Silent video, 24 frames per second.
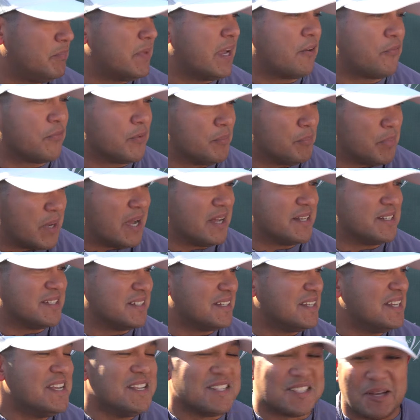Ephraim
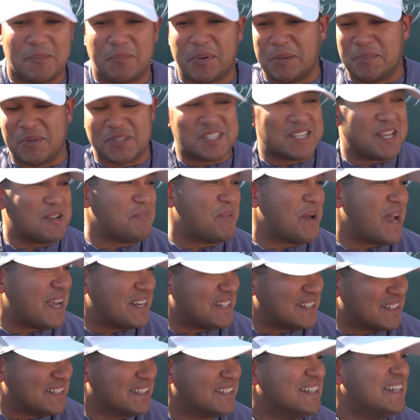Banda. Some people say
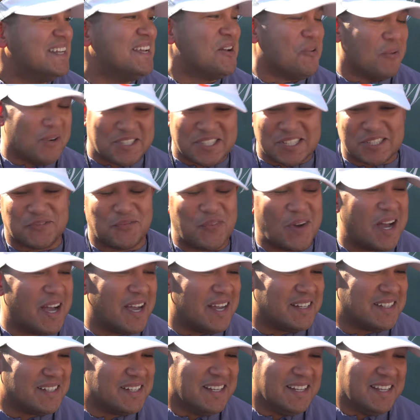Banda, which is
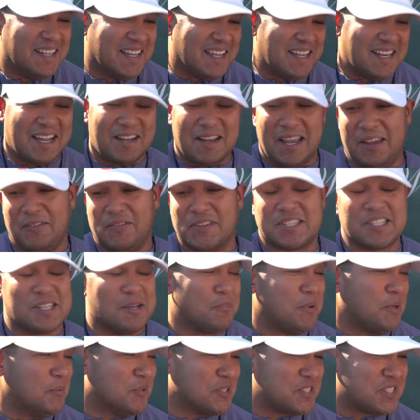fine. And even
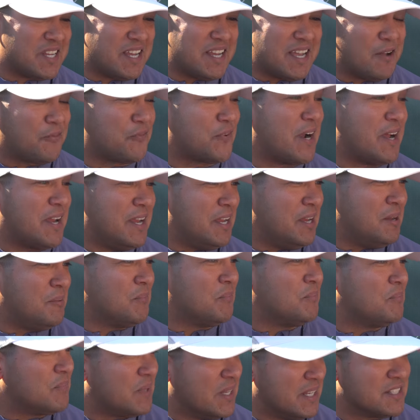some people say
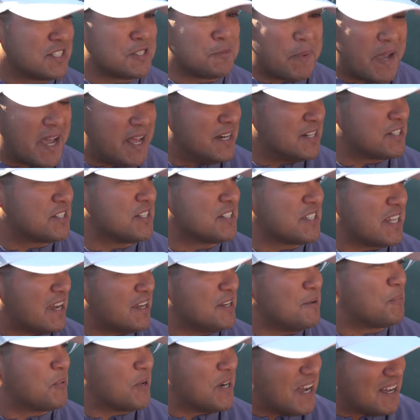Ephraim in Spanish is how
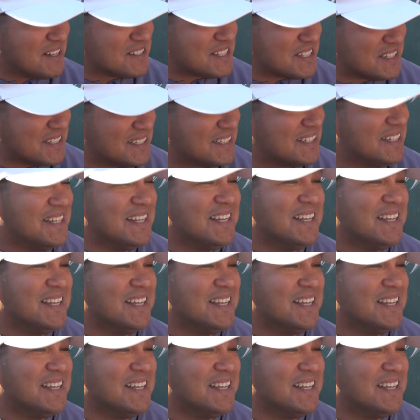you pronounce it.